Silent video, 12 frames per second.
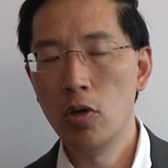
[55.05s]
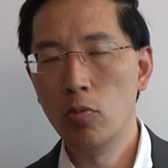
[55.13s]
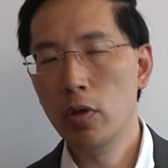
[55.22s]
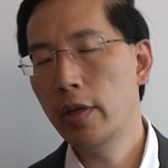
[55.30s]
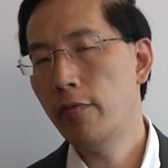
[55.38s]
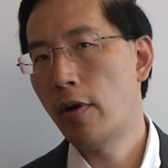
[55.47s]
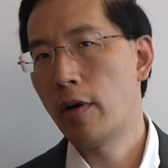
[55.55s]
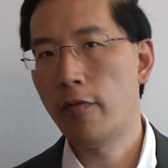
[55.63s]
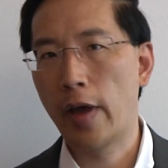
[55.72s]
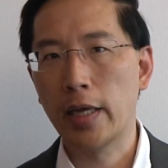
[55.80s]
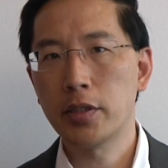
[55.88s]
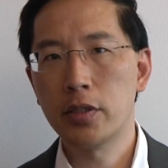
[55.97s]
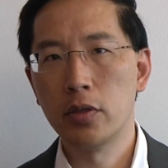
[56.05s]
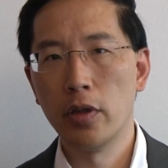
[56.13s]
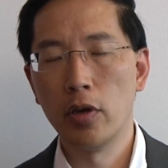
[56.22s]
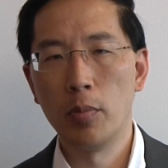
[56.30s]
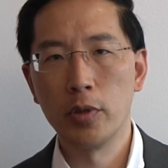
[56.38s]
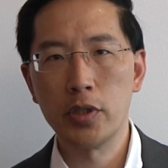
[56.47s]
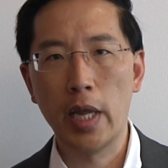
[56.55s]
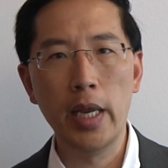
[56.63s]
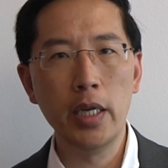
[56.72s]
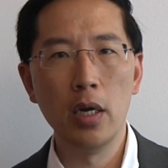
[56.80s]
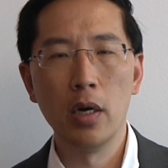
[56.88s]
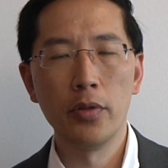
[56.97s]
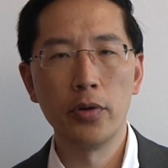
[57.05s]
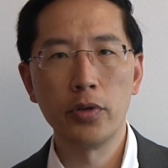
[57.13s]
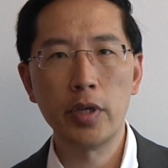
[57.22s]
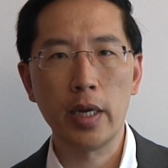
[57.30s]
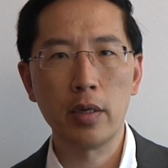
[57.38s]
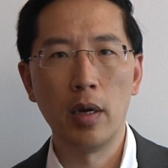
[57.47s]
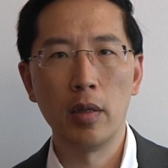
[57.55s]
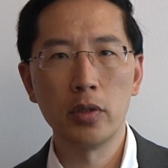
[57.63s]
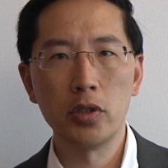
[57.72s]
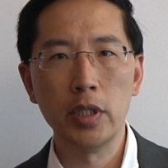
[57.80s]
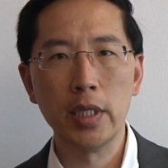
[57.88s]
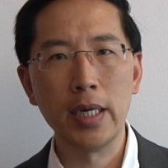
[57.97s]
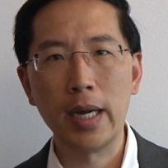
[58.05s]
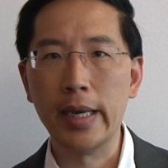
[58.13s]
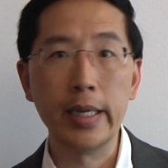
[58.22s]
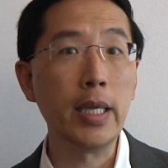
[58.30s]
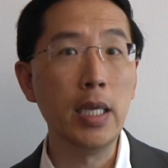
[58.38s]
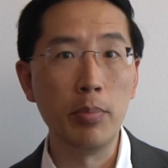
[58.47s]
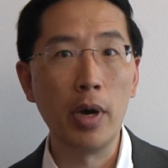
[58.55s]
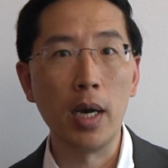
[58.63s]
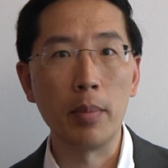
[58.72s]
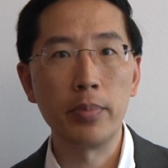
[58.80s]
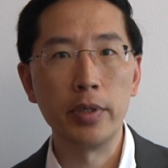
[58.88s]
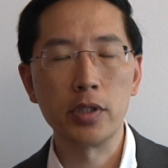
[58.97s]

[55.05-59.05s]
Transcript: really far faster than almost any other technology can kind of keep up.